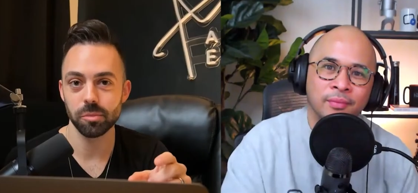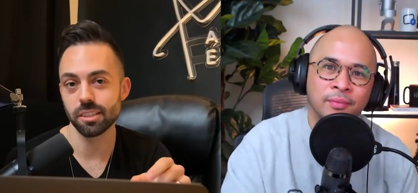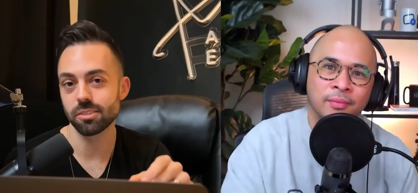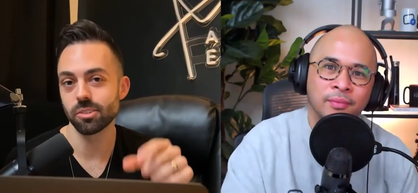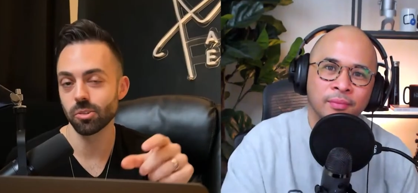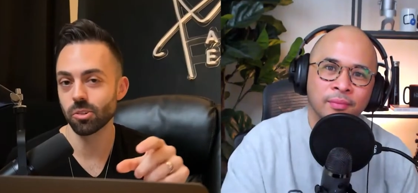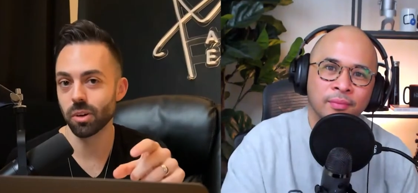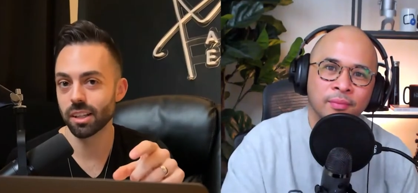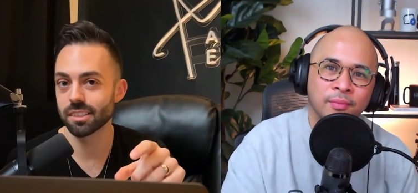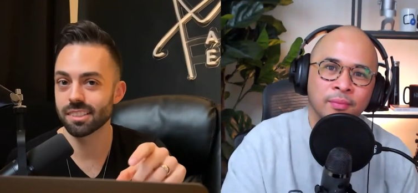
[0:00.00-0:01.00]
Speaker 1: because Google
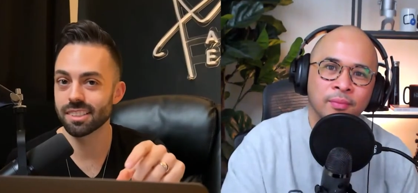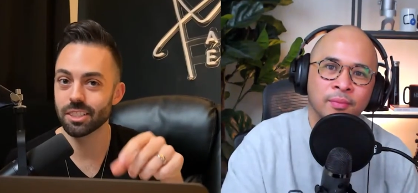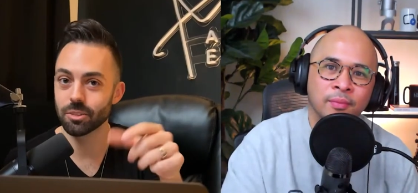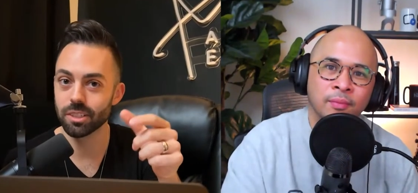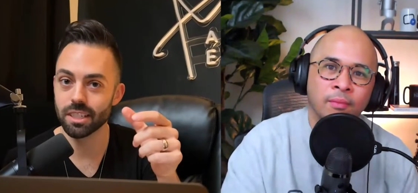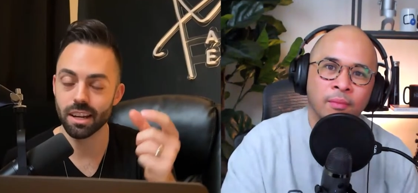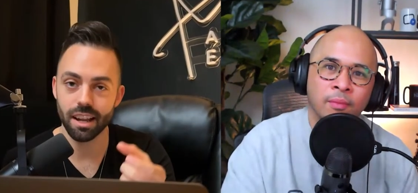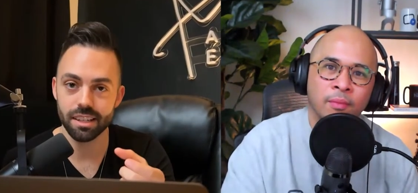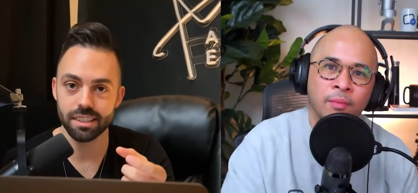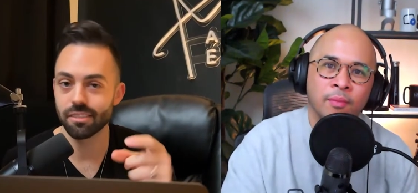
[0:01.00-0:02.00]
wants to see unique
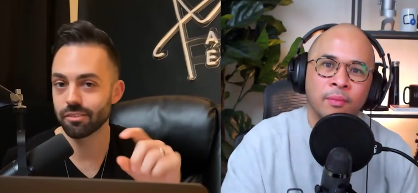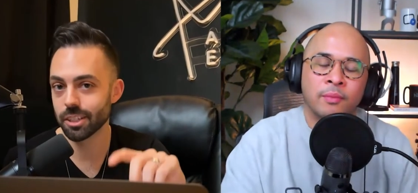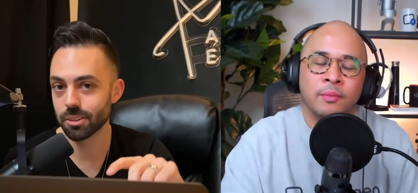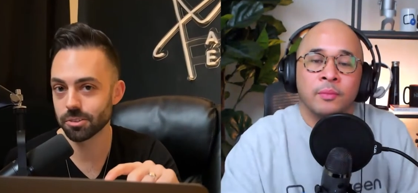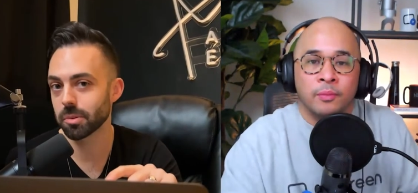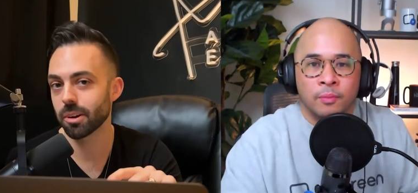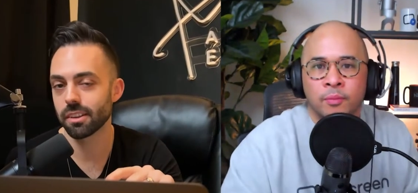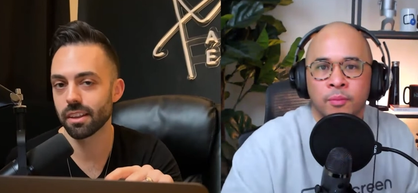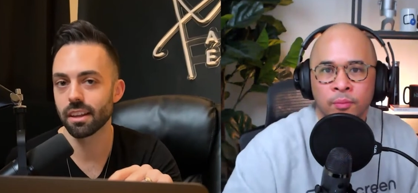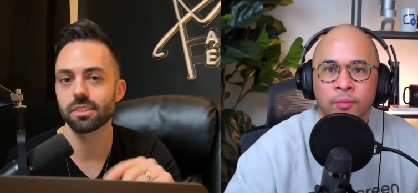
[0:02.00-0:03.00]
content. Video is a part
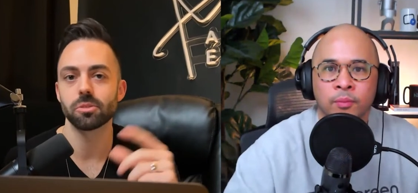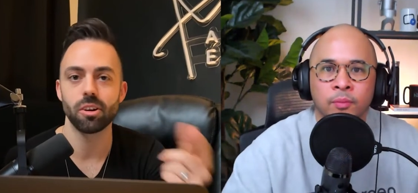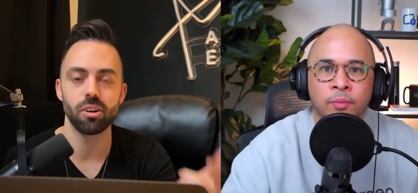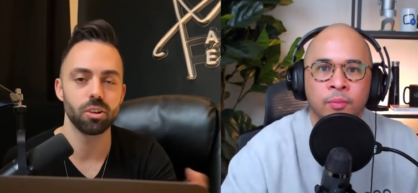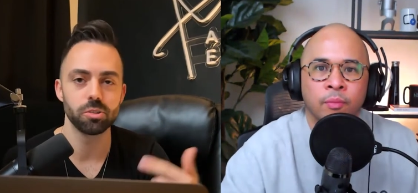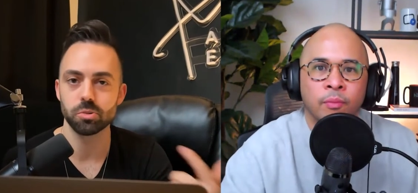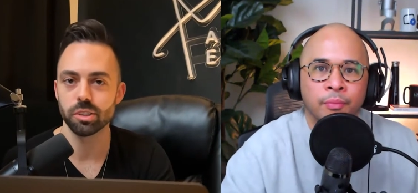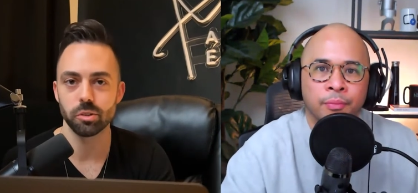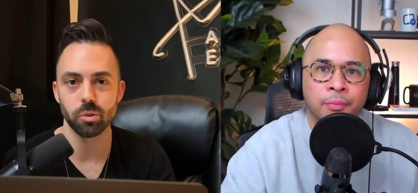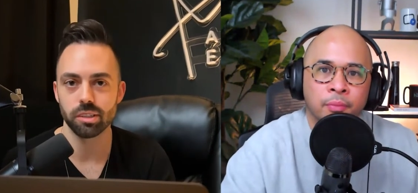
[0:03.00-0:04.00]
of that. So it all just
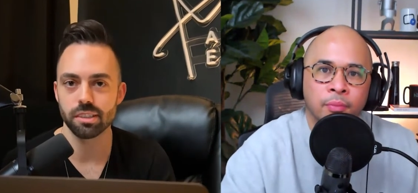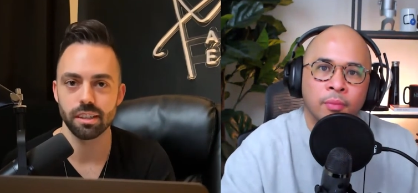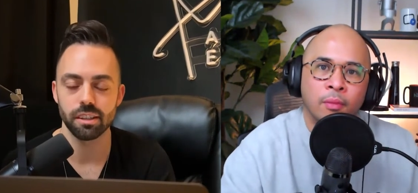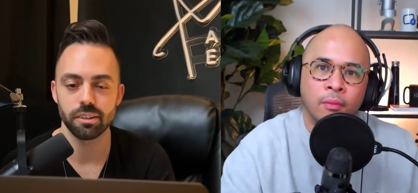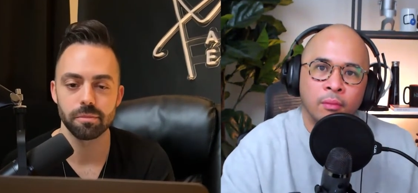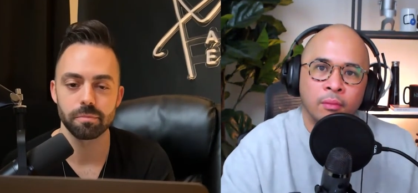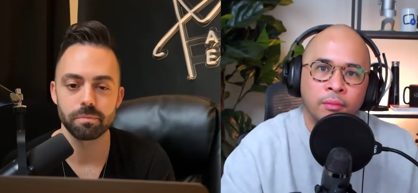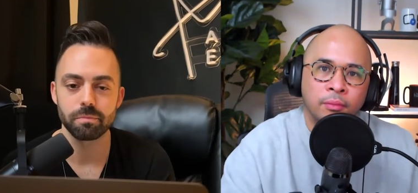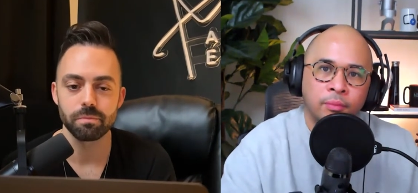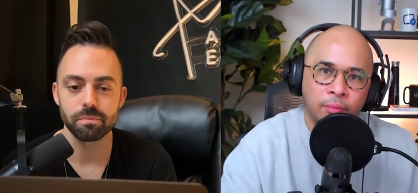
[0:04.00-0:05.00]
really works together.
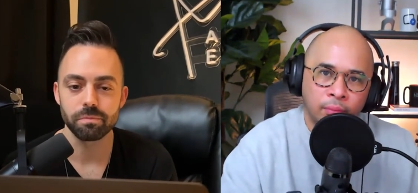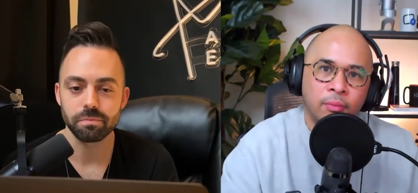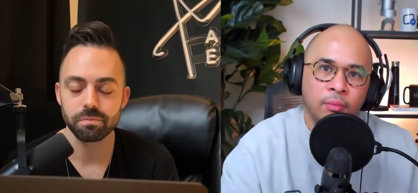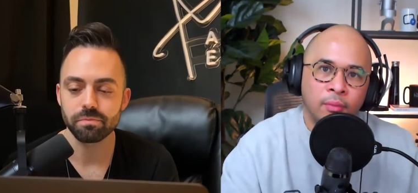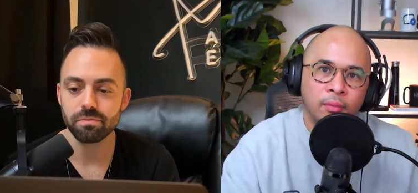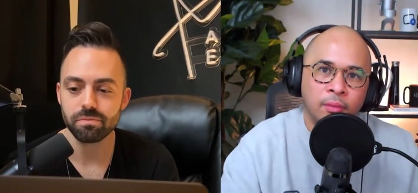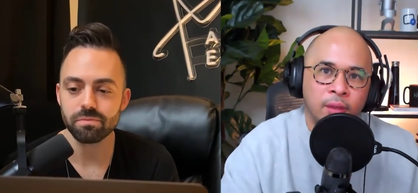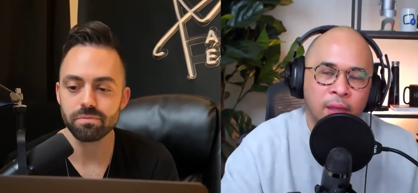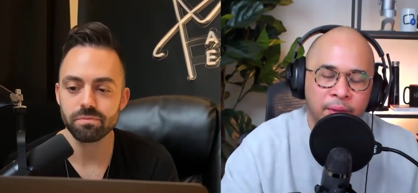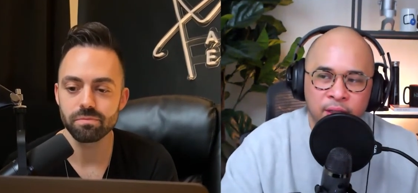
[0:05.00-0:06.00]

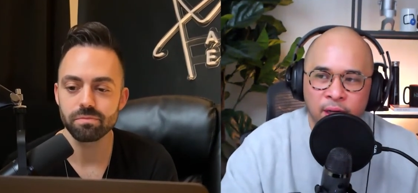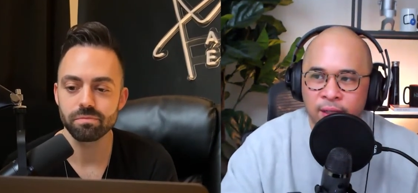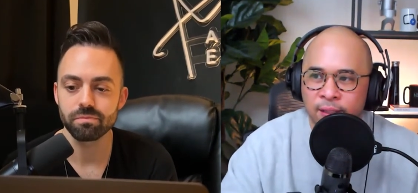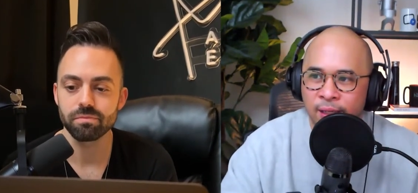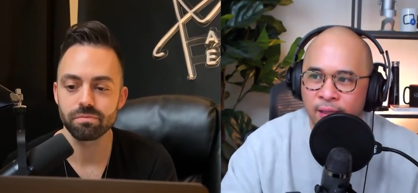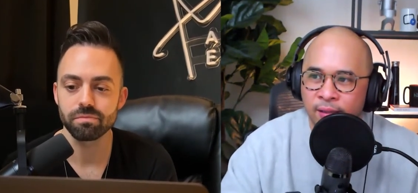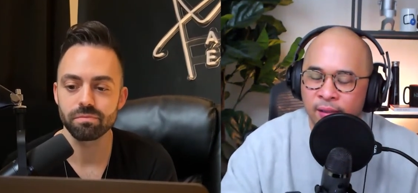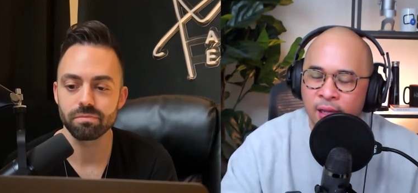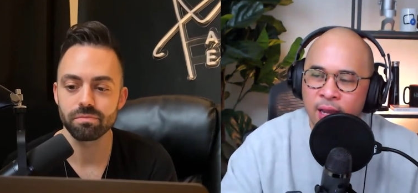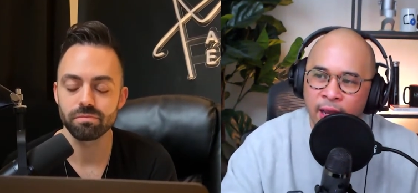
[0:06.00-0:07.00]
Speaker 2: That makes a lot of sense.
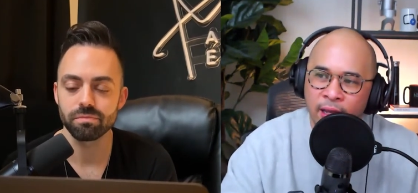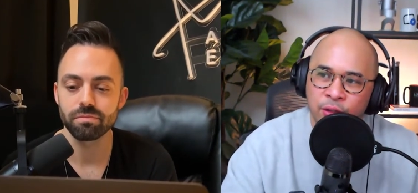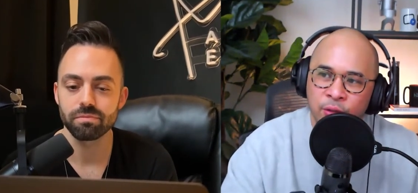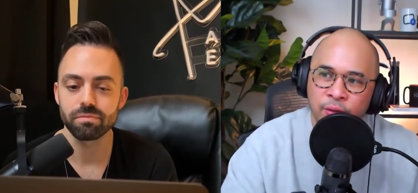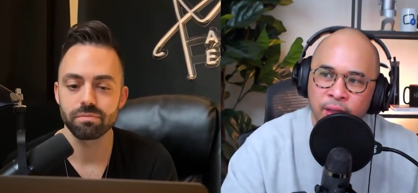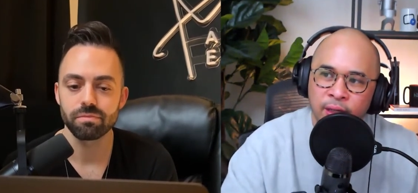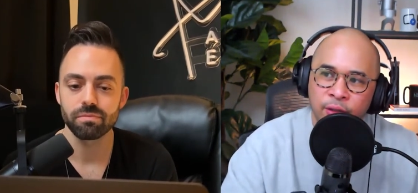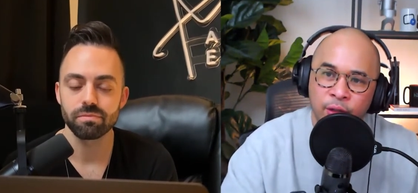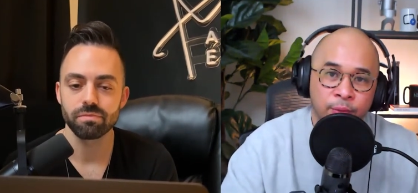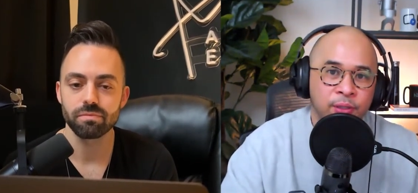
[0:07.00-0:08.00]
And so then in
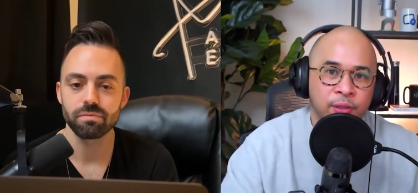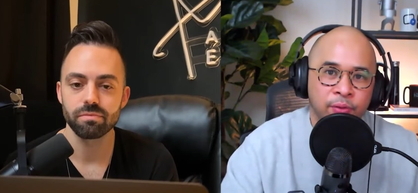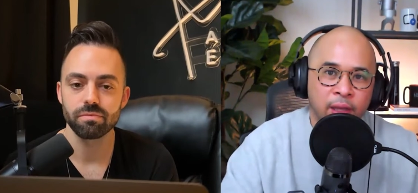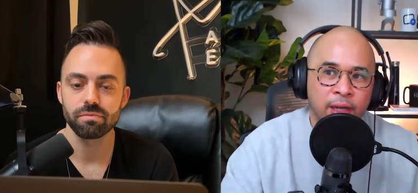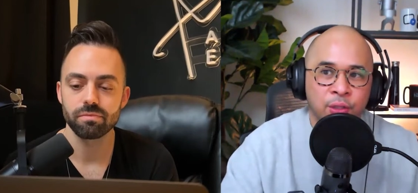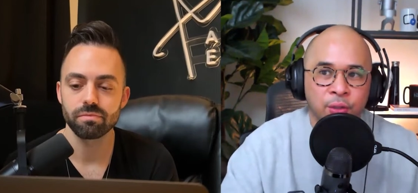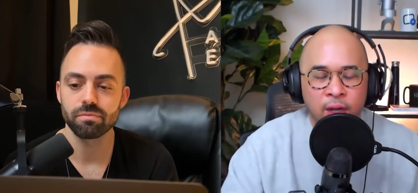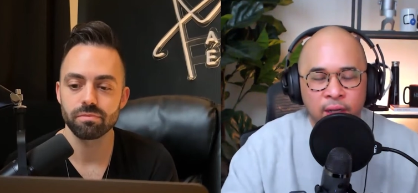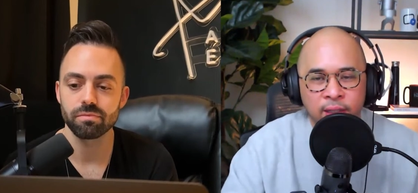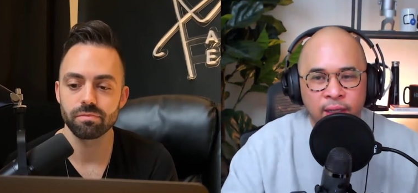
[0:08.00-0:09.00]
terms of the actual
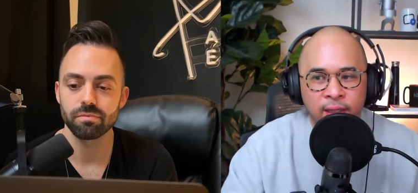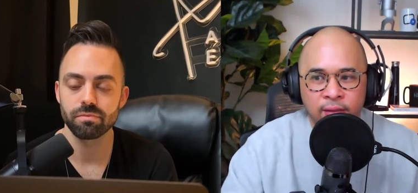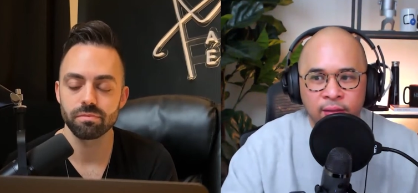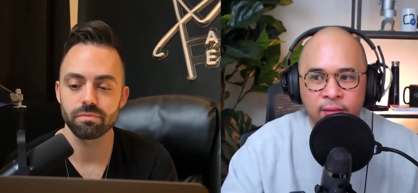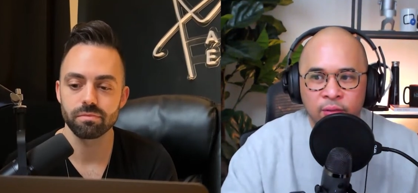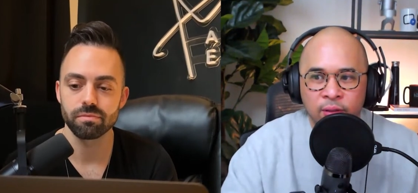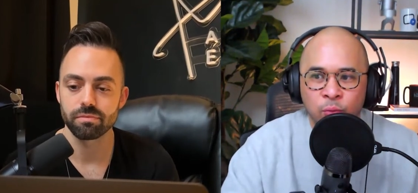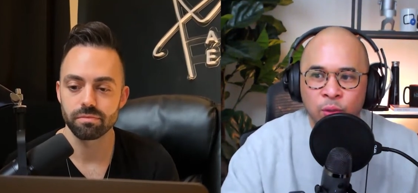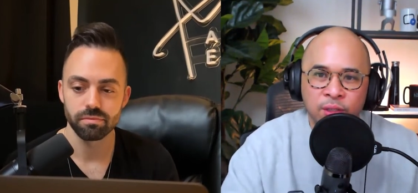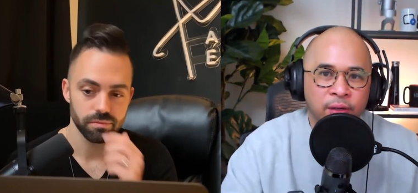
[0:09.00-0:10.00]
content,
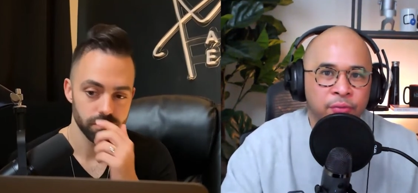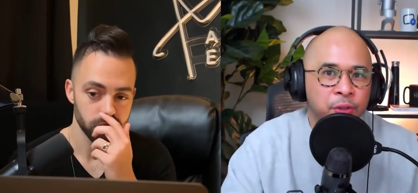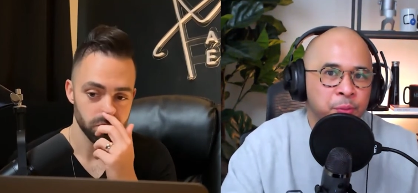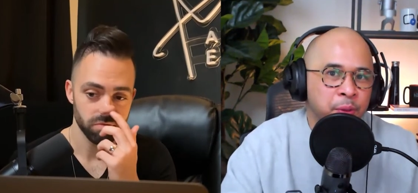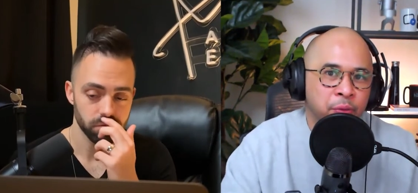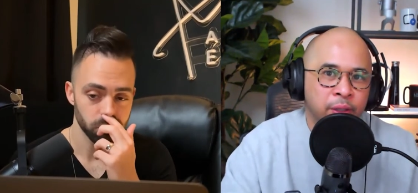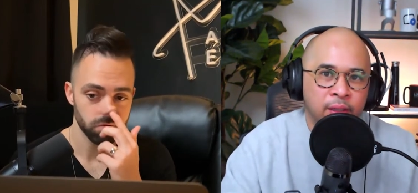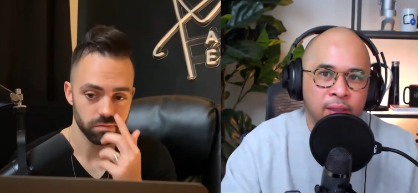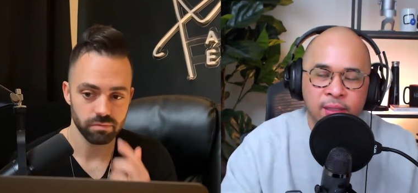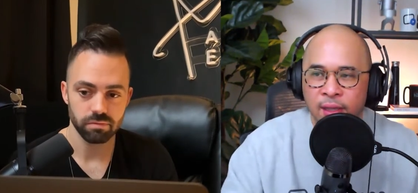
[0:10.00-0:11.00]
what's the difference between,
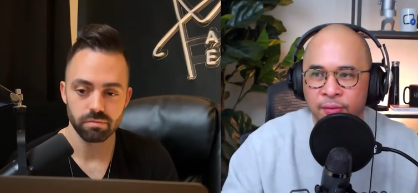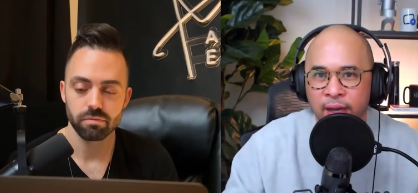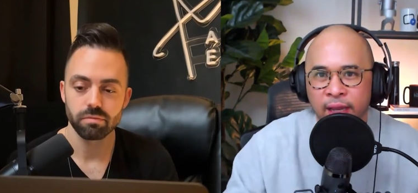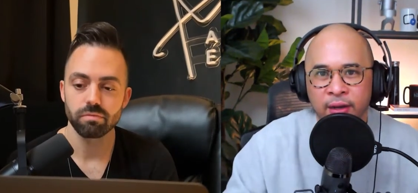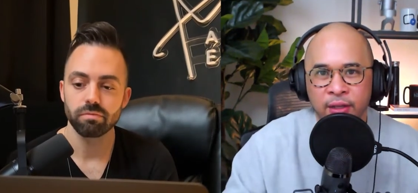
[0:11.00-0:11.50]
let's say if I had a